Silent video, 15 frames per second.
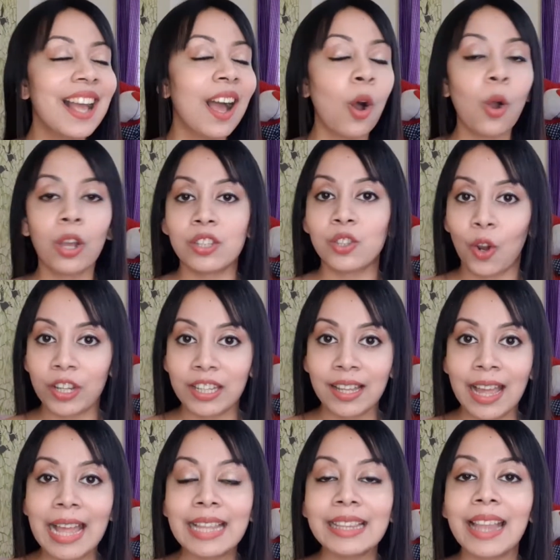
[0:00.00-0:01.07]
Okay, sorry,
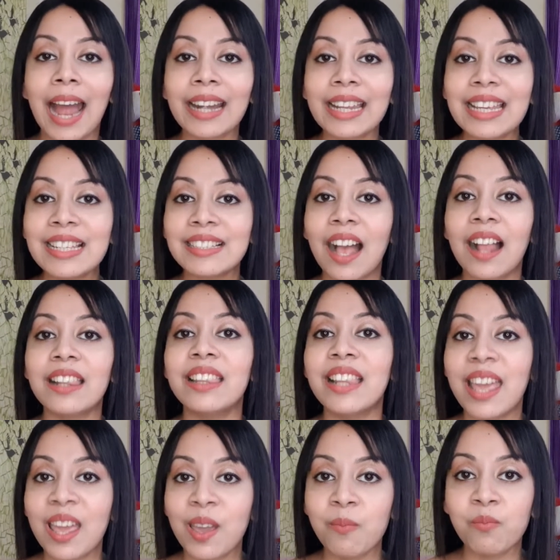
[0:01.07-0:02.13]
that is a
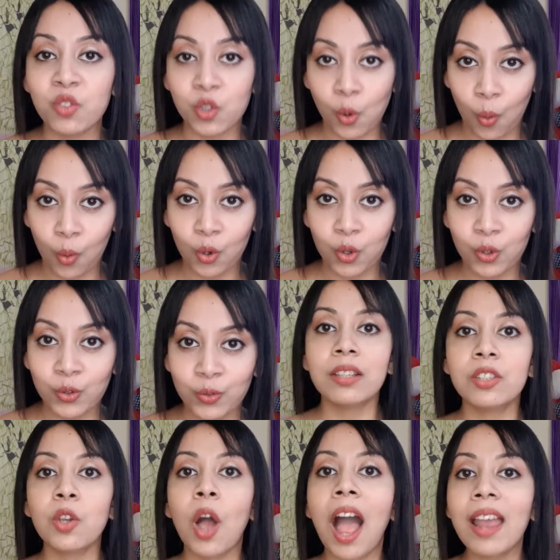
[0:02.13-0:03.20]
lame joke.
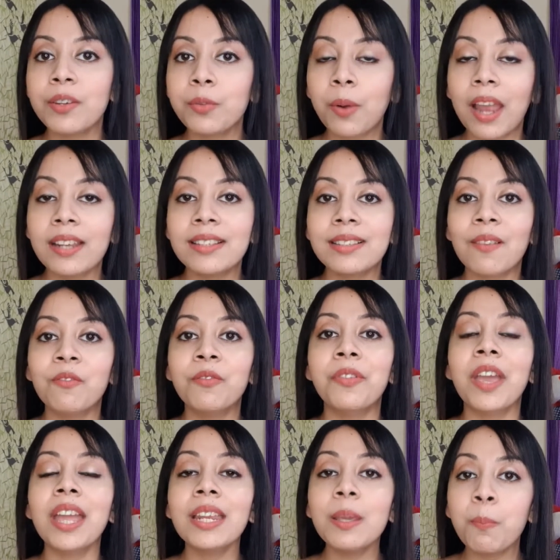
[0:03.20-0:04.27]
So I tried some
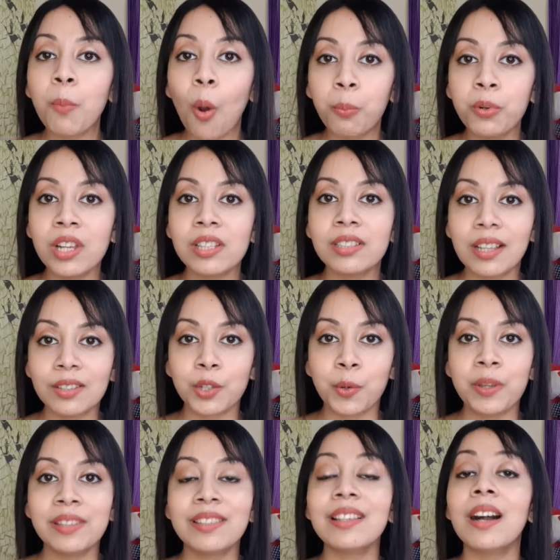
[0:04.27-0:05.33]
very popular
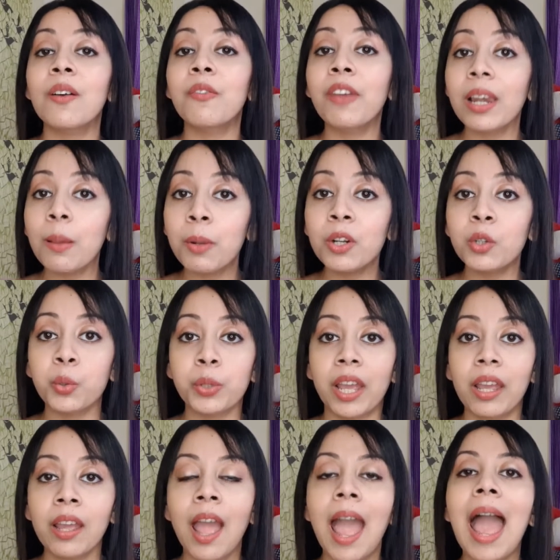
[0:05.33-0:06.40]
sunscreens available
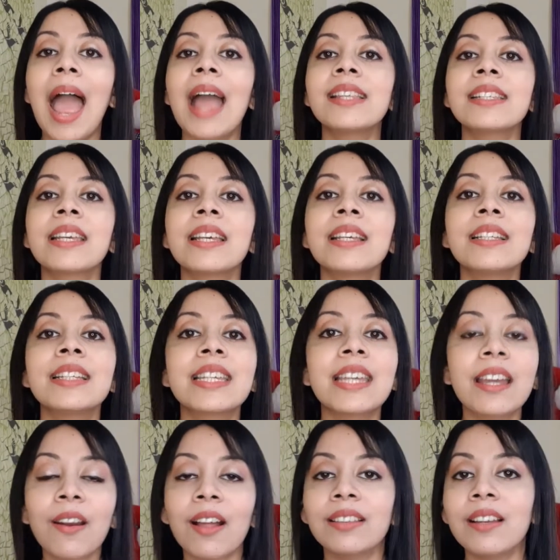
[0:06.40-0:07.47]
today and
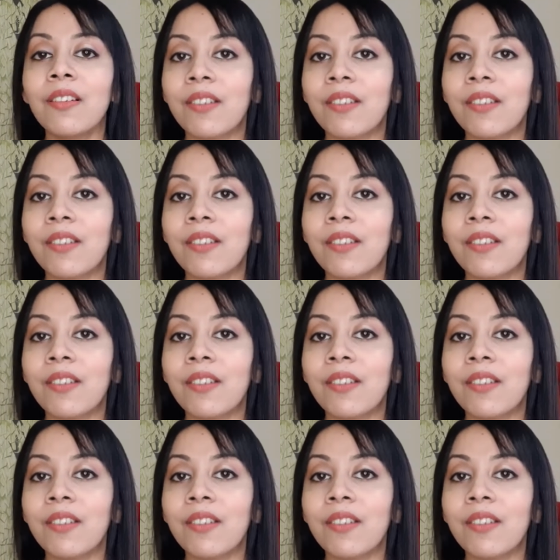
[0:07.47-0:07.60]
here are the